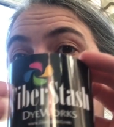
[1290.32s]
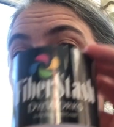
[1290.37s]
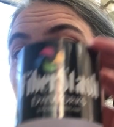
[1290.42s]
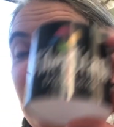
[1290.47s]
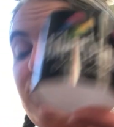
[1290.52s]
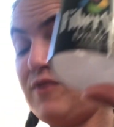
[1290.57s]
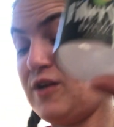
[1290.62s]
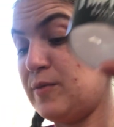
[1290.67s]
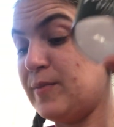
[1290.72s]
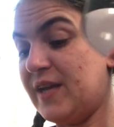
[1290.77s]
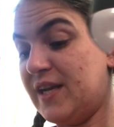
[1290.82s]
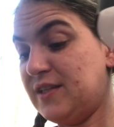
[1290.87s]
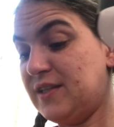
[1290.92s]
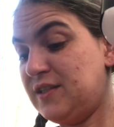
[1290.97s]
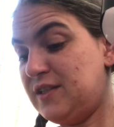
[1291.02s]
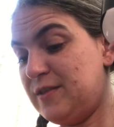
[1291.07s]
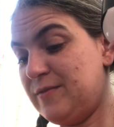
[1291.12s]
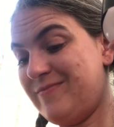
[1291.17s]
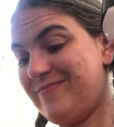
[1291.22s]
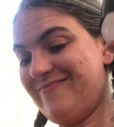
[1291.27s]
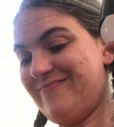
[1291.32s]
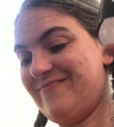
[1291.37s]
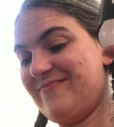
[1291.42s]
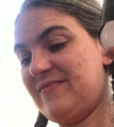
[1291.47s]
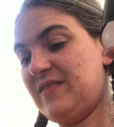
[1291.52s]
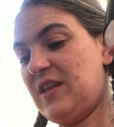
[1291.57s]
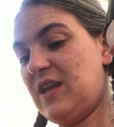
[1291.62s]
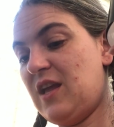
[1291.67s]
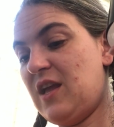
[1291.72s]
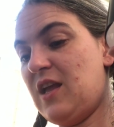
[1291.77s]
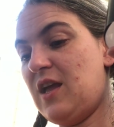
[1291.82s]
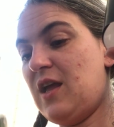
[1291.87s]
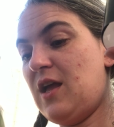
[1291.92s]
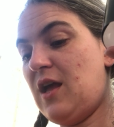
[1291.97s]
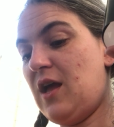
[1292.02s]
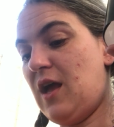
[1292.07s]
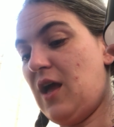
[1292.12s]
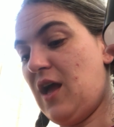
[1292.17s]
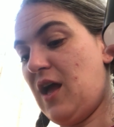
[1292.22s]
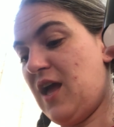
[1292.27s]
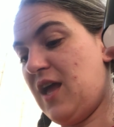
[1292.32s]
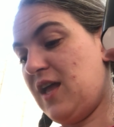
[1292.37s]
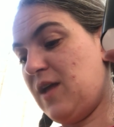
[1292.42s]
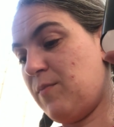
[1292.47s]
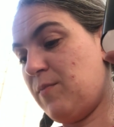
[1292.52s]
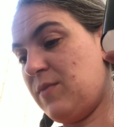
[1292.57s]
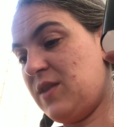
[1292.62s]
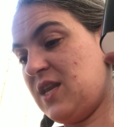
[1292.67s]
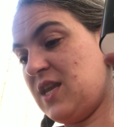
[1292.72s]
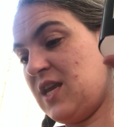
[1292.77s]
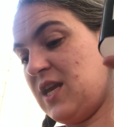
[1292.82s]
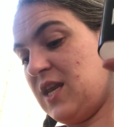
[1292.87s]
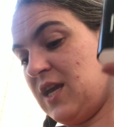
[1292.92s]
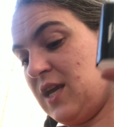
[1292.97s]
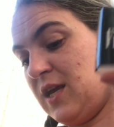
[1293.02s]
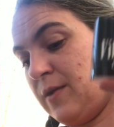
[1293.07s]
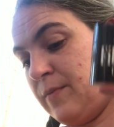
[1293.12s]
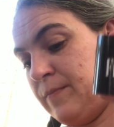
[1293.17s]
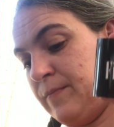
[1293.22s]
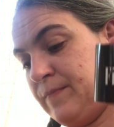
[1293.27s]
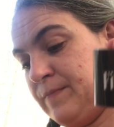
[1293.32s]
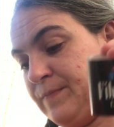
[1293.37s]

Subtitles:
have ball bands. I'm knitting